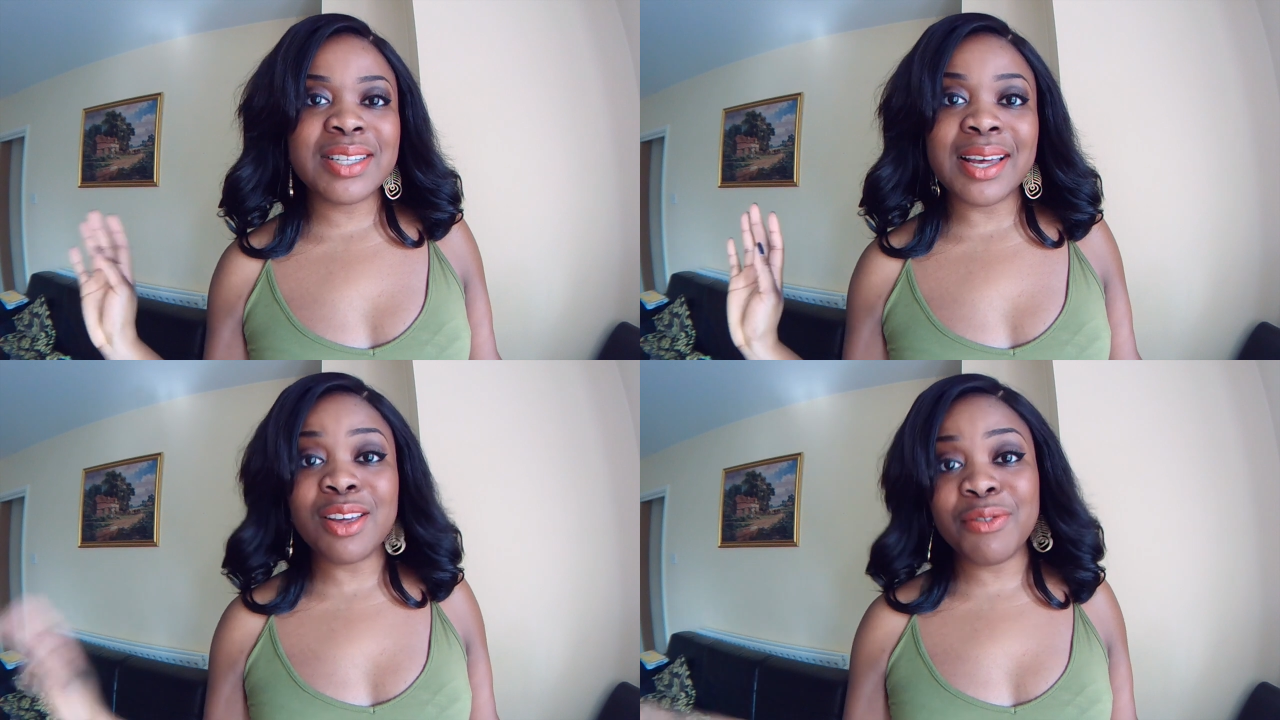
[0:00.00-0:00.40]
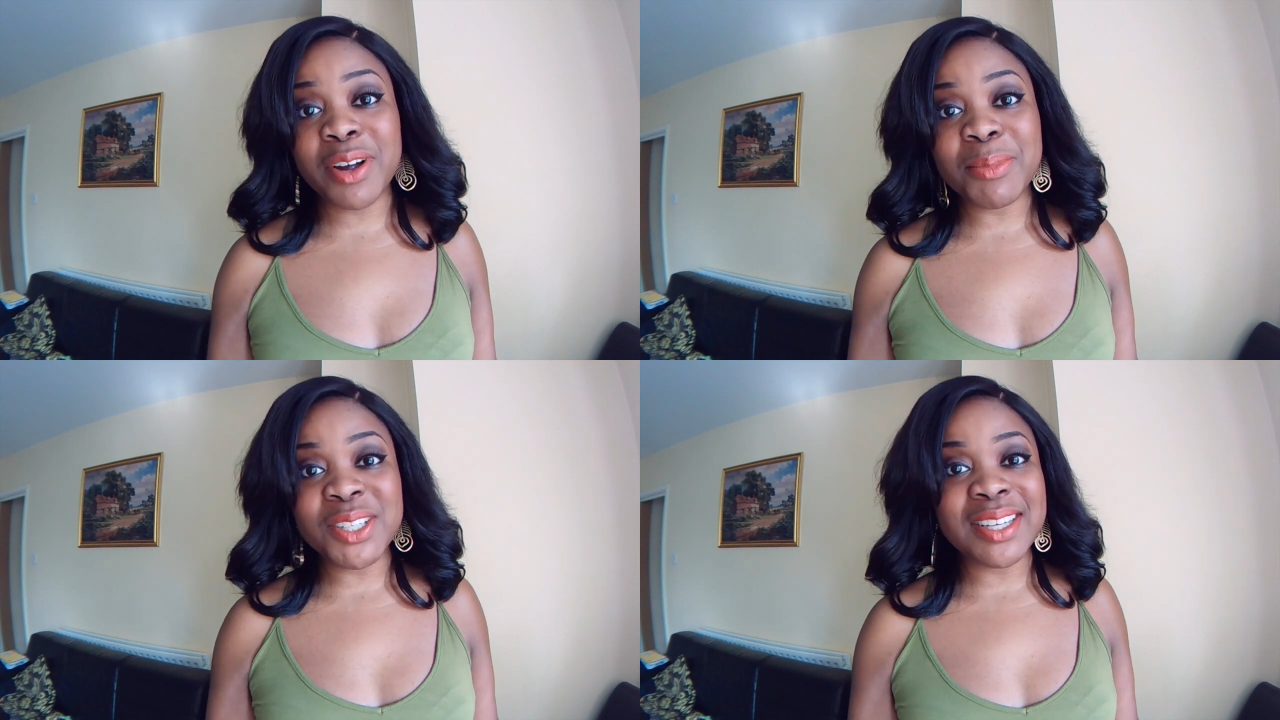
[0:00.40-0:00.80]
Thank you very
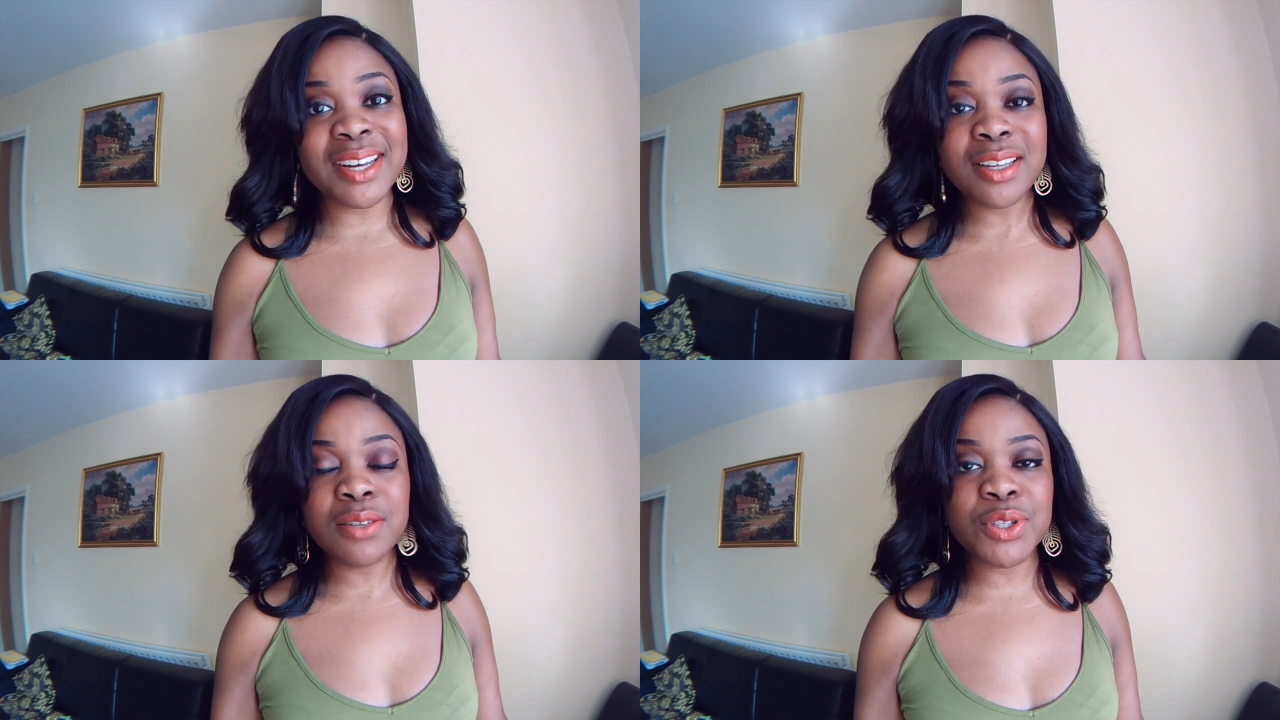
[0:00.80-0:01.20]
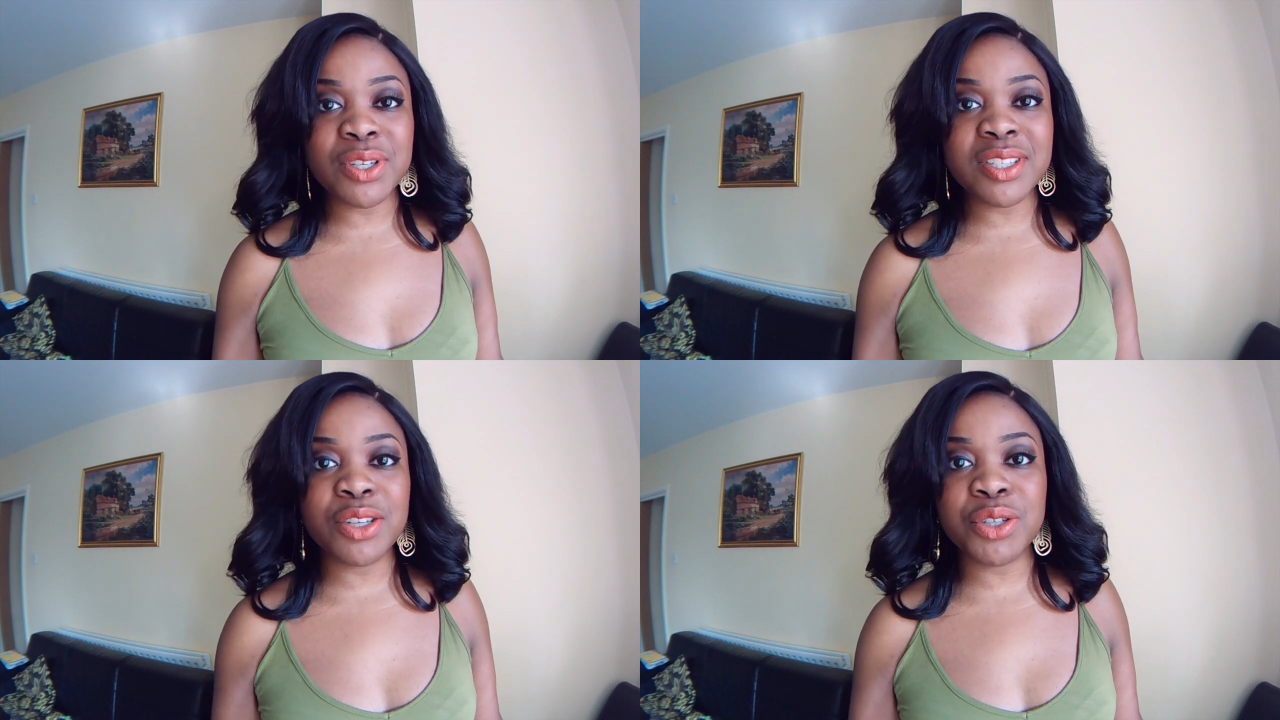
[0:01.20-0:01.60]
much, guys, for doing
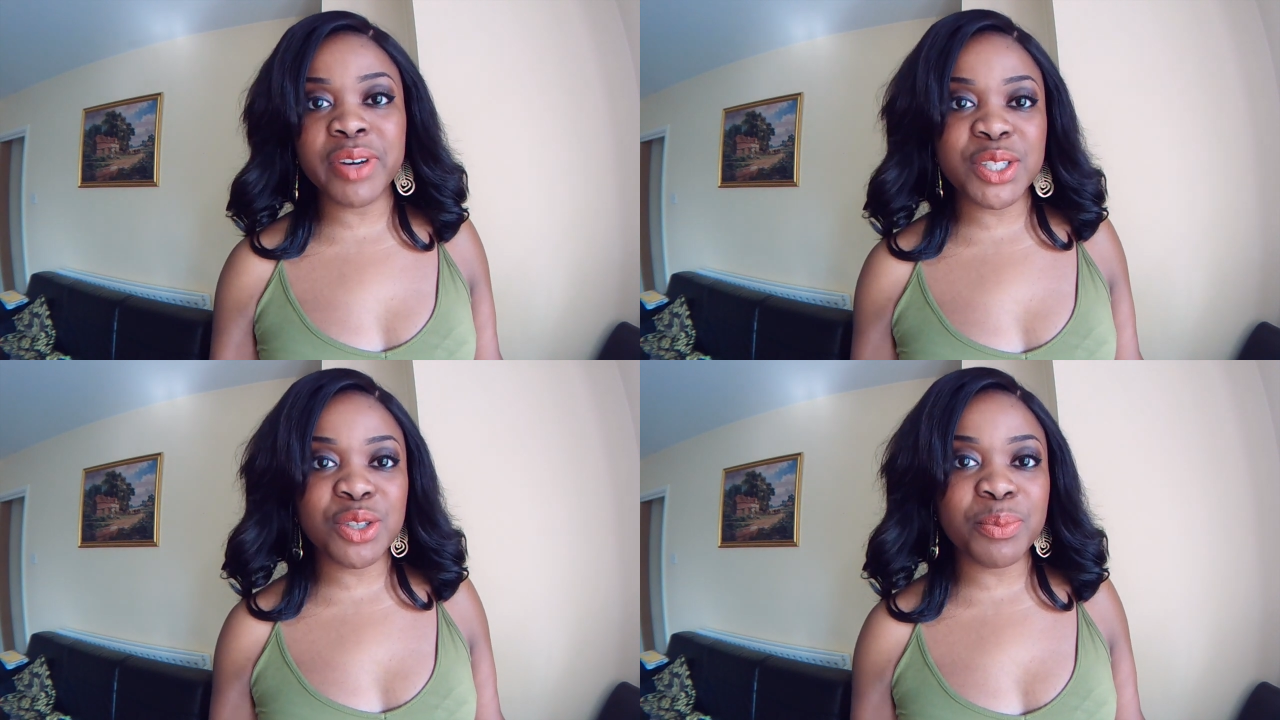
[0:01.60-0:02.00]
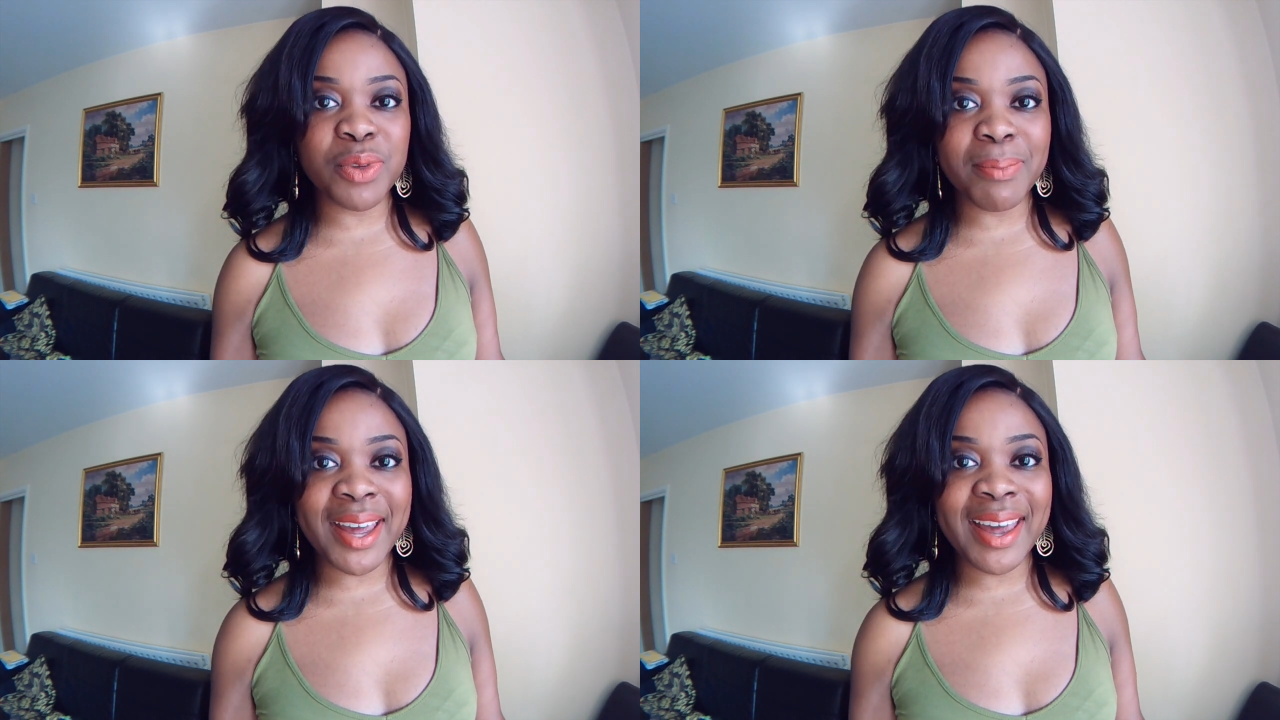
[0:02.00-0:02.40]
such a great job with
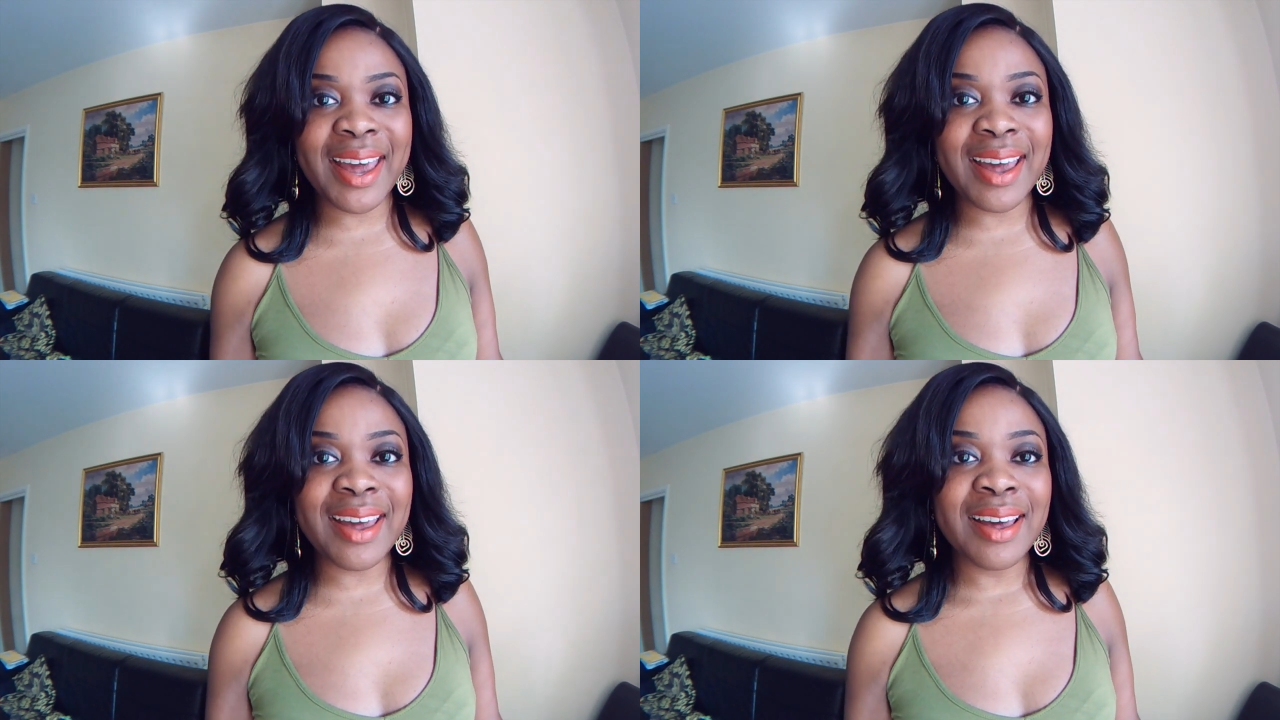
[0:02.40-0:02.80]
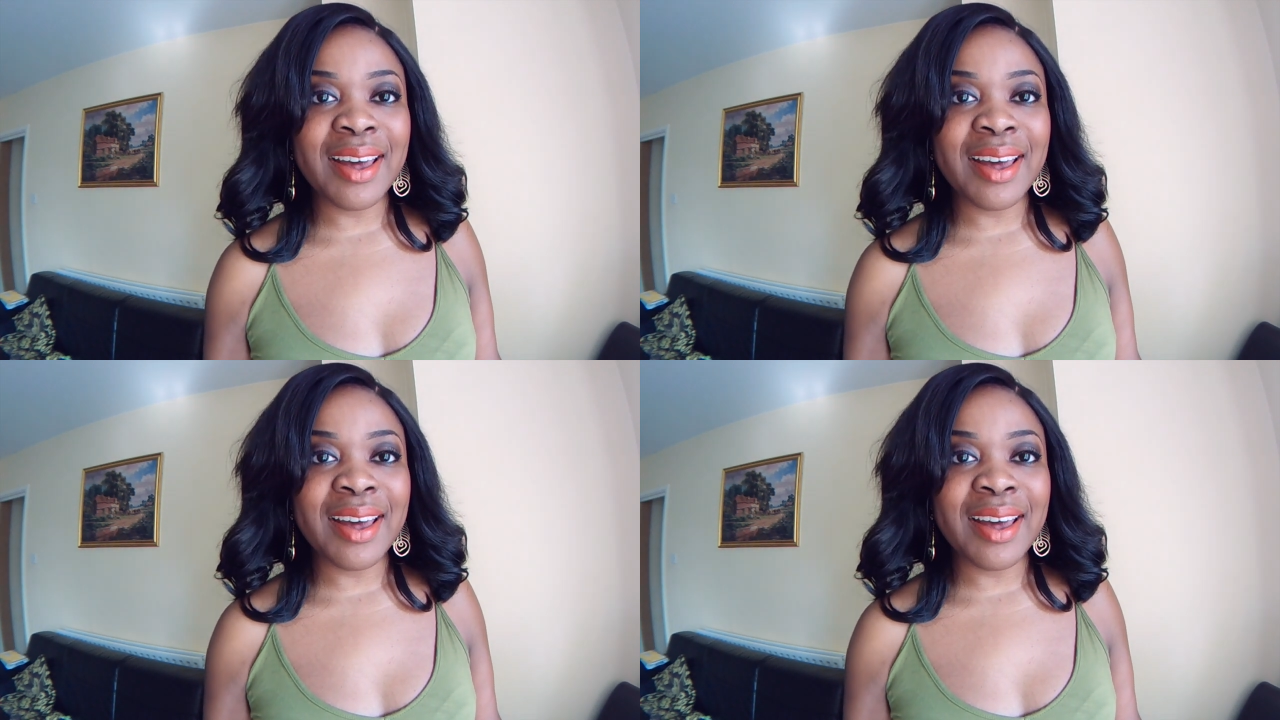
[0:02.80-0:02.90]
my hair.